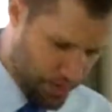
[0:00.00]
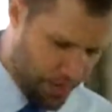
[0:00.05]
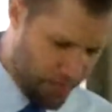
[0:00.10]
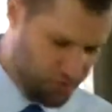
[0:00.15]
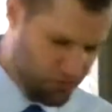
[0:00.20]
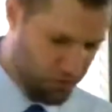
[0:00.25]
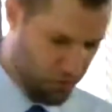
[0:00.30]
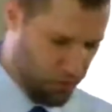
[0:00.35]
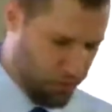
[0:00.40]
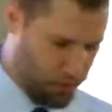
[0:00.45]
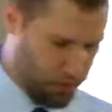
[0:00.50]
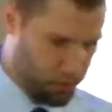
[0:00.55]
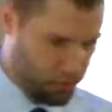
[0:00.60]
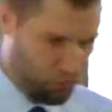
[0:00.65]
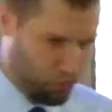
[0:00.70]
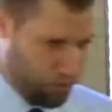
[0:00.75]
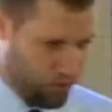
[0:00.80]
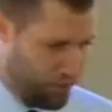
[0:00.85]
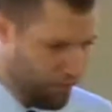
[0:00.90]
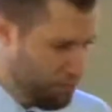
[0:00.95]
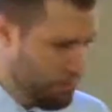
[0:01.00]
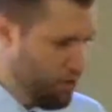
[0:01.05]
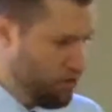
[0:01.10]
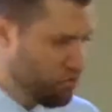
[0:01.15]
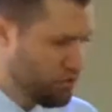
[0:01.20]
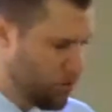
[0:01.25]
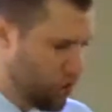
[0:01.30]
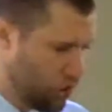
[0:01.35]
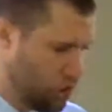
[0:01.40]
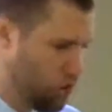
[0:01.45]
And so when we're talking
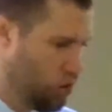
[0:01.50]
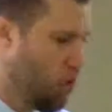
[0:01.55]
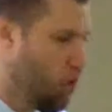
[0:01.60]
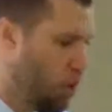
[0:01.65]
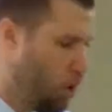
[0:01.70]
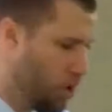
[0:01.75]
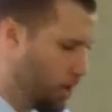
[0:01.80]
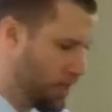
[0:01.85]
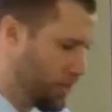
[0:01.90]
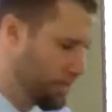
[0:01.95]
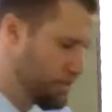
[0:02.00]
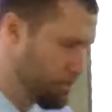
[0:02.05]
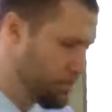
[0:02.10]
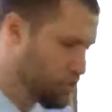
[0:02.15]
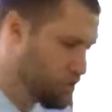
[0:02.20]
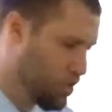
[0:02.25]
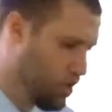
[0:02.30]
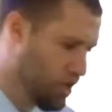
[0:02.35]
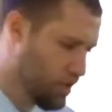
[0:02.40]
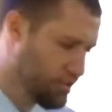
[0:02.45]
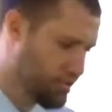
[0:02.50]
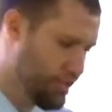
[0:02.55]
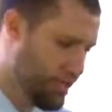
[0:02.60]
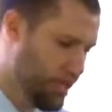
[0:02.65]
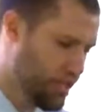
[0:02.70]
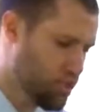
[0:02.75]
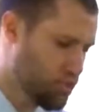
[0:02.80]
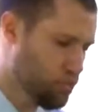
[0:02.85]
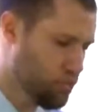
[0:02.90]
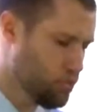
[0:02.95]
about the law in this
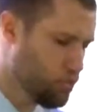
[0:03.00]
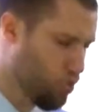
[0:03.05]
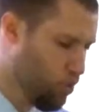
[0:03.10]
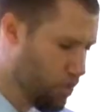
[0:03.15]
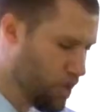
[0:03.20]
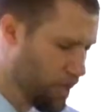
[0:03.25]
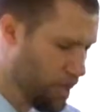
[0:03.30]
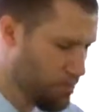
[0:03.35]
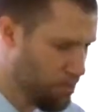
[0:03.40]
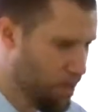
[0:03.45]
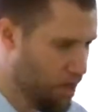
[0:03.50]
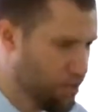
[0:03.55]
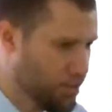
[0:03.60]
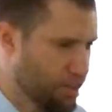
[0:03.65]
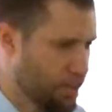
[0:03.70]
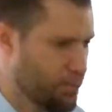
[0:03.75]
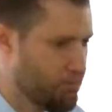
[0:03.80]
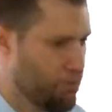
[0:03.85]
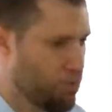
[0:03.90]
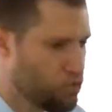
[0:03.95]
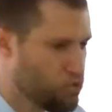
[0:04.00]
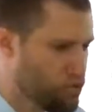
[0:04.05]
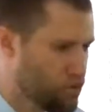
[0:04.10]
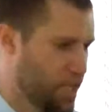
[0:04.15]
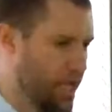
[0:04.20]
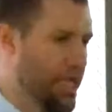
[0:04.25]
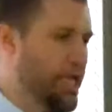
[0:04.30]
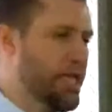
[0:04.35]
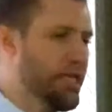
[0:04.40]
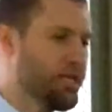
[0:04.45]
context, we're talking about the
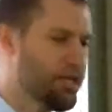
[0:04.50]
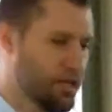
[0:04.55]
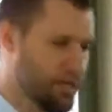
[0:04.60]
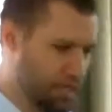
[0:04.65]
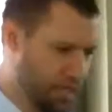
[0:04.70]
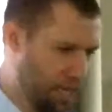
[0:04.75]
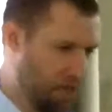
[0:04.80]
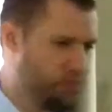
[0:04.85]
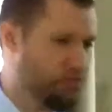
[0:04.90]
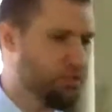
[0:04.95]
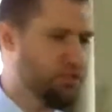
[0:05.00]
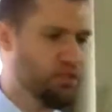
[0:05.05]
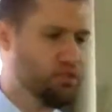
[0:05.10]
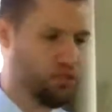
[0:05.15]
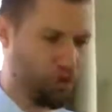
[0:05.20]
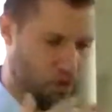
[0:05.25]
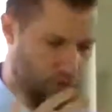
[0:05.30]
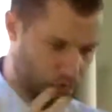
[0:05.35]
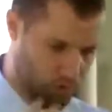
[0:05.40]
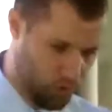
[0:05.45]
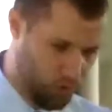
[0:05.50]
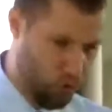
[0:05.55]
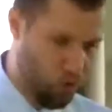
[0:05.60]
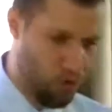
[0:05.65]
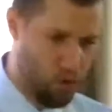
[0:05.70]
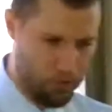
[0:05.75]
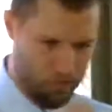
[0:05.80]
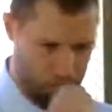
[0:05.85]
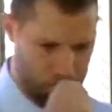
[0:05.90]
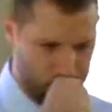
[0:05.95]
Mosaic covenant of
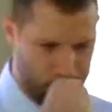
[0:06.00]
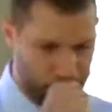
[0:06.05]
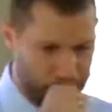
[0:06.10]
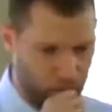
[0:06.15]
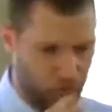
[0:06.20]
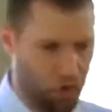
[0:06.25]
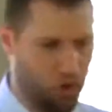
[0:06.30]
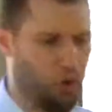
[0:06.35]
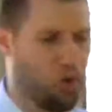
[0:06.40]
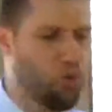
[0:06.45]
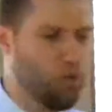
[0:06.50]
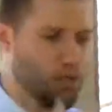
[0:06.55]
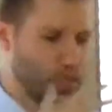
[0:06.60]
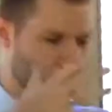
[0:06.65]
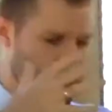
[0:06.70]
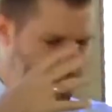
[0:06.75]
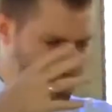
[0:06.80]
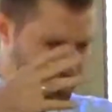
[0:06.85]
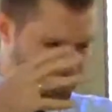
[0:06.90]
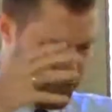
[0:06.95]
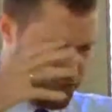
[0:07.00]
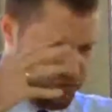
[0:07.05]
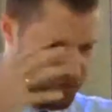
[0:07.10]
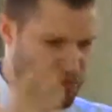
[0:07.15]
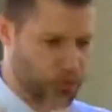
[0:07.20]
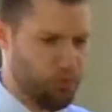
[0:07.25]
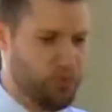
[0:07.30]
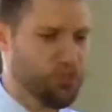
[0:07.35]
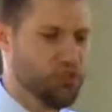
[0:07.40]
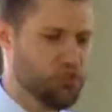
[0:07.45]
law, the whole
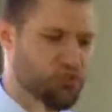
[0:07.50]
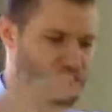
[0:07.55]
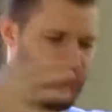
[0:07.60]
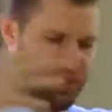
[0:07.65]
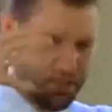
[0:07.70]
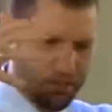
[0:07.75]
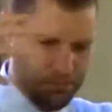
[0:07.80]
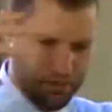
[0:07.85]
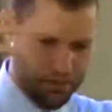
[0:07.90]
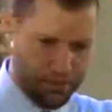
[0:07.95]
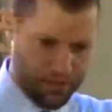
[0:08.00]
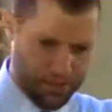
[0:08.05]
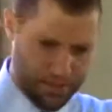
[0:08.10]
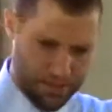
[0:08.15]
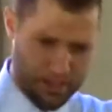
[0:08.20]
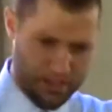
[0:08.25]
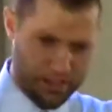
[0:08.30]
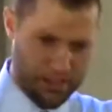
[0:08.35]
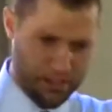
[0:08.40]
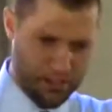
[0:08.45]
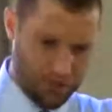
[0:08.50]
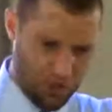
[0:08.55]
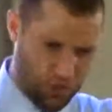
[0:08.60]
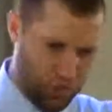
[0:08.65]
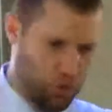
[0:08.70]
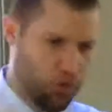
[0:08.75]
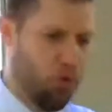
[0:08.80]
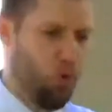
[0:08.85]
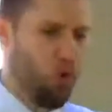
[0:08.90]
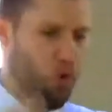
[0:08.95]
Jewish
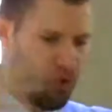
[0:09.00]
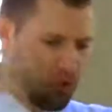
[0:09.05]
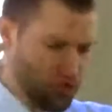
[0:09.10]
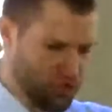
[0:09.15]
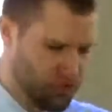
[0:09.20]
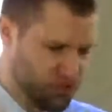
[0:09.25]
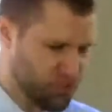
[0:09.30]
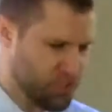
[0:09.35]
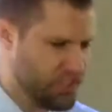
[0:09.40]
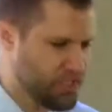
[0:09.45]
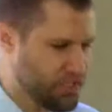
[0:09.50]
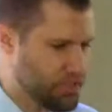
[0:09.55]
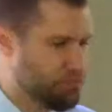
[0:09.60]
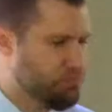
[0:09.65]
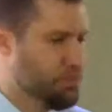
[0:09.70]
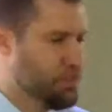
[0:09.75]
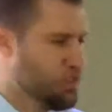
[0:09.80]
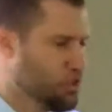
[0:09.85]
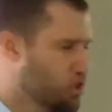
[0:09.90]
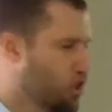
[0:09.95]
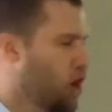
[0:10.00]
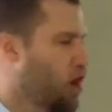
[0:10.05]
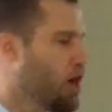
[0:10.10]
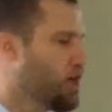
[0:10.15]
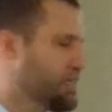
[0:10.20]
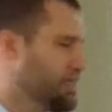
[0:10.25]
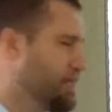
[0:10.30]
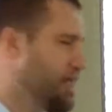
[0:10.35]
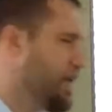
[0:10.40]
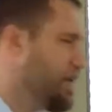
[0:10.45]
law system that
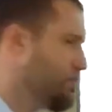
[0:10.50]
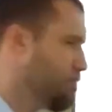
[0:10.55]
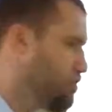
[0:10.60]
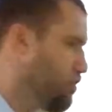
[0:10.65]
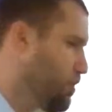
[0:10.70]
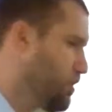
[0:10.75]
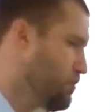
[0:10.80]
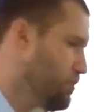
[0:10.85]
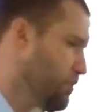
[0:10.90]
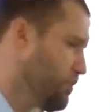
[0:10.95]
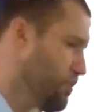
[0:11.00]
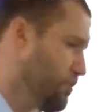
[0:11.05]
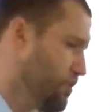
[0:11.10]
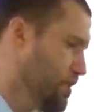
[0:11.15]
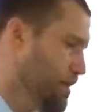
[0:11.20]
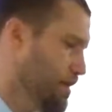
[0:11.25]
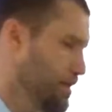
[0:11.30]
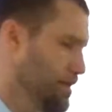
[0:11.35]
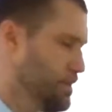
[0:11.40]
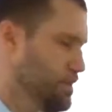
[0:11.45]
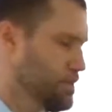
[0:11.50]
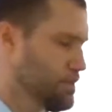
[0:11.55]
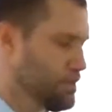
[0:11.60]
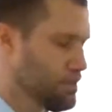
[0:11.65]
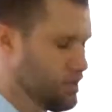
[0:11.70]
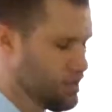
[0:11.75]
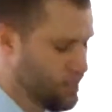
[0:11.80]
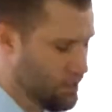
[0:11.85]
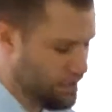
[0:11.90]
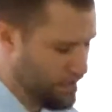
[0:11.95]
God gave 430
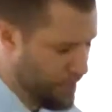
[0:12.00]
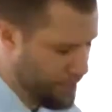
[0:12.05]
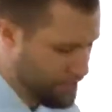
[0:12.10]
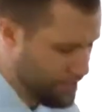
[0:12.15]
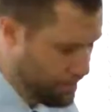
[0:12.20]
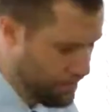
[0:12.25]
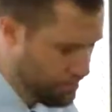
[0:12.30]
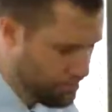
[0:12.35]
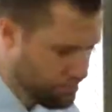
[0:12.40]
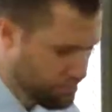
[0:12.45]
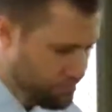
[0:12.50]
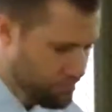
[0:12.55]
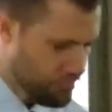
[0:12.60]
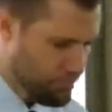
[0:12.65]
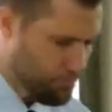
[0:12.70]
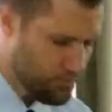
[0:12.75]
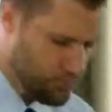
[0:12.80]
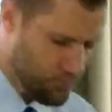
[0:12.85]
years later